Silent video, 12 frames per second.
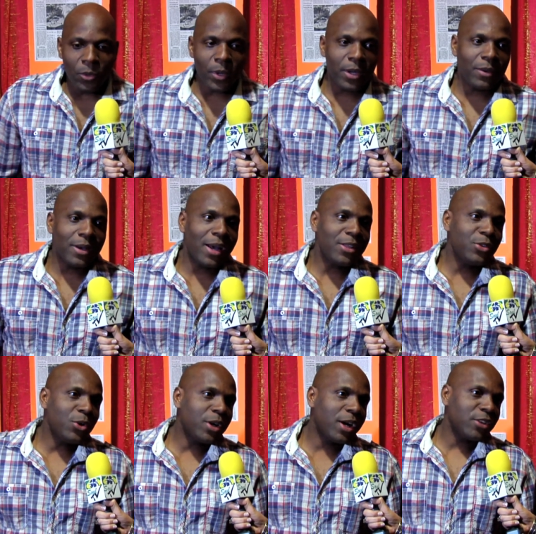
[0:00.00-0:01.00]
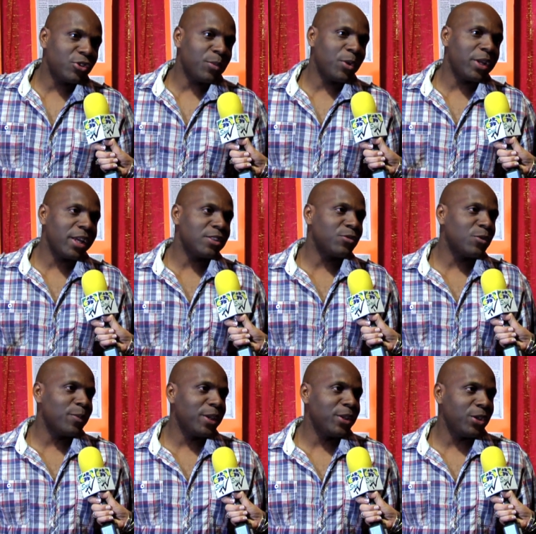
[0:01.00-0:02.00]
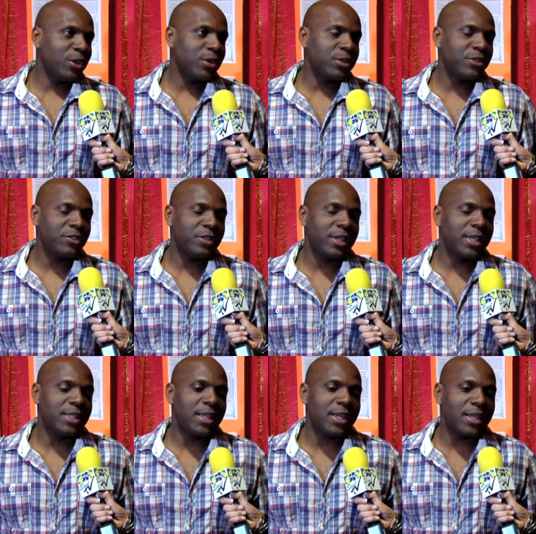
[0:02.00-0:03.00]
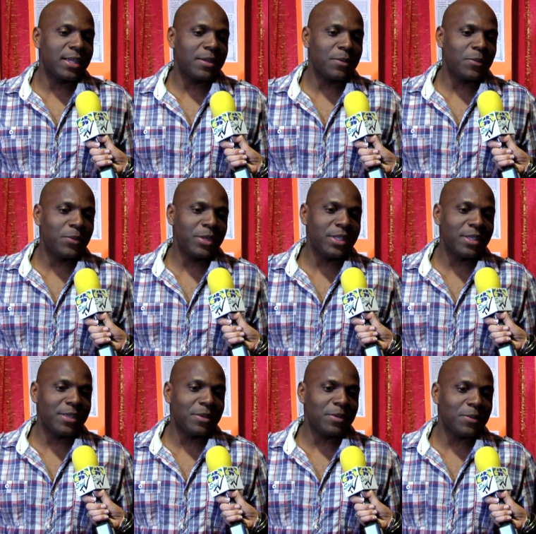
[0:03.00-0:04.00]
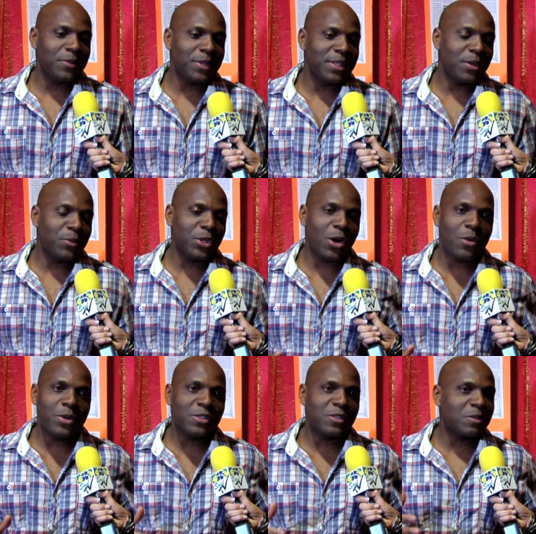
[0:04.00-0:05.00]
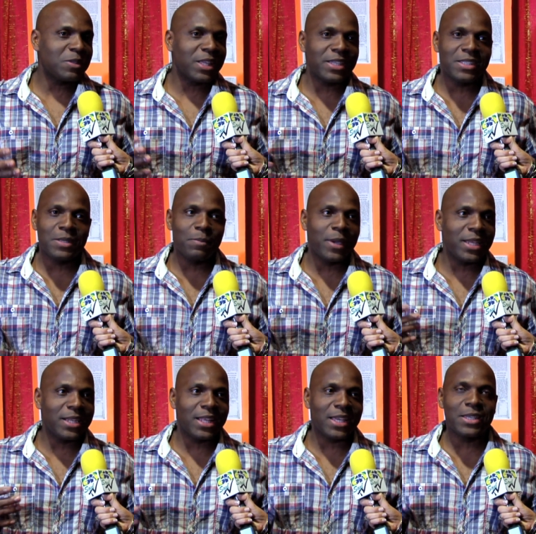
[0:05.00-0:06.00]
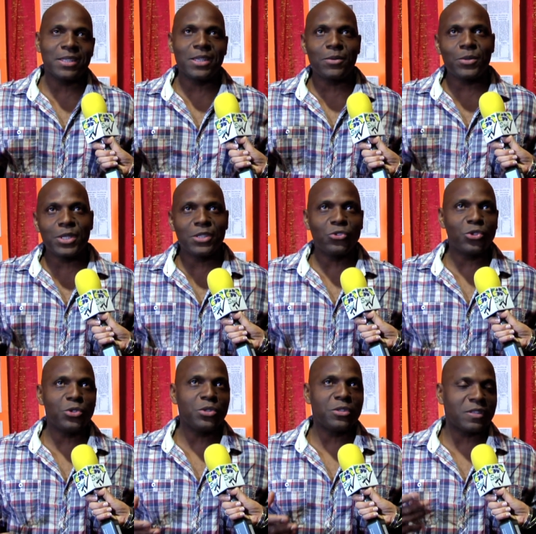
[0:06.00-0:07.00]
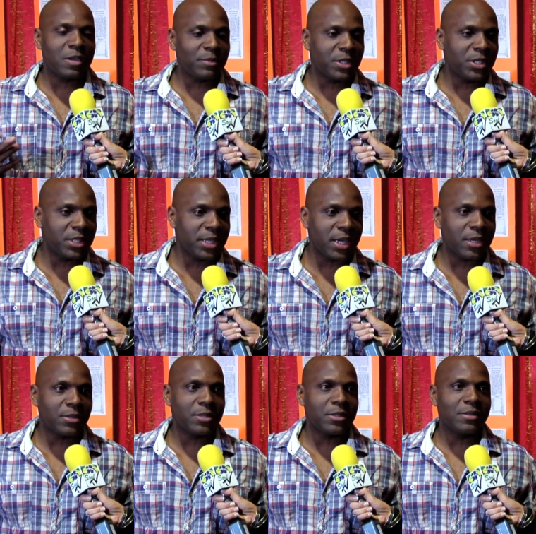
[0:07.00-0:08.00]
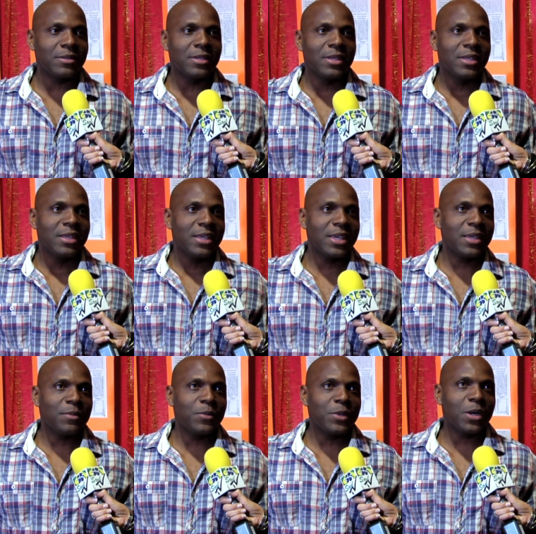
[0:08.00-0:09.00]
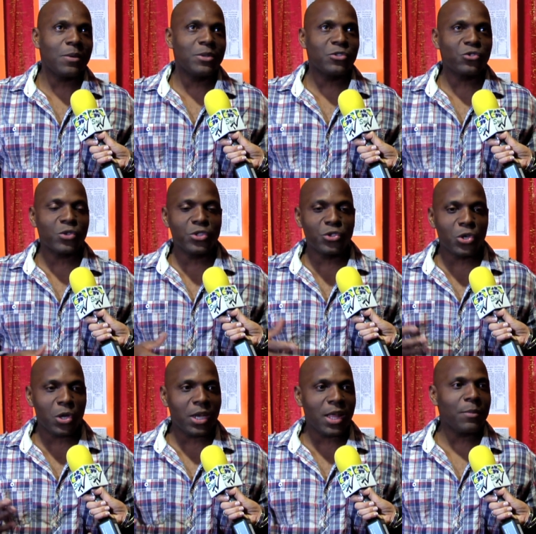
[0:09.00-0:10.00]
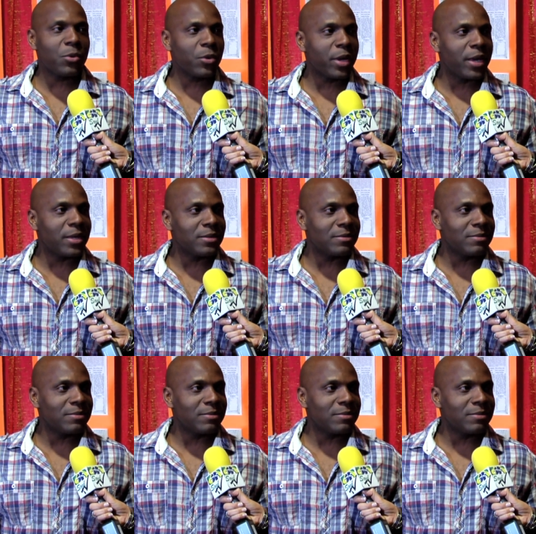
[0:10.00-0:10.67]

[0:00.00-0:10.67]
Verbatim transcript: Well, I know Katia Moraes for many years, and uh, we, you know, we always like debate, like you know, we should do something together, and we always trying to collaborate,